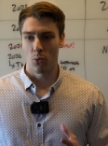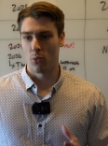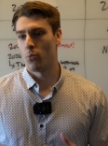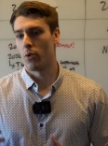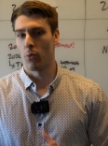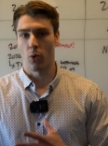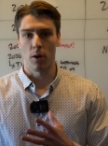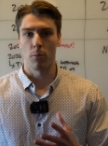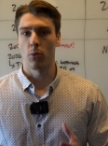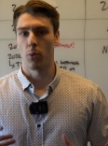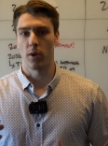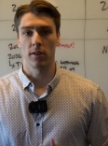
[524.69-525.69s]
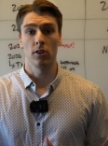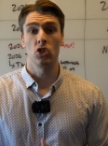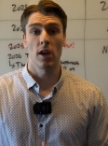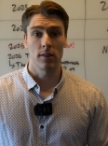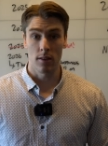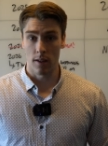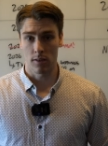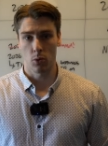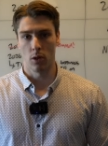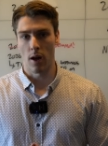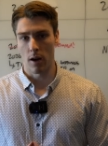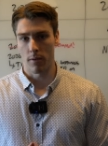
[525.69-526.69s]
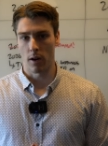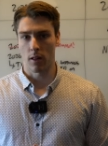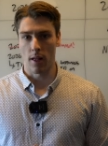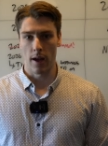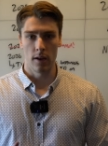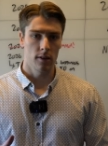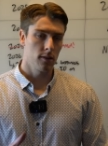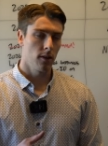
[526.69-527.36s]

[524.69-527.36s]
we're suggesting this to a lot of our clients,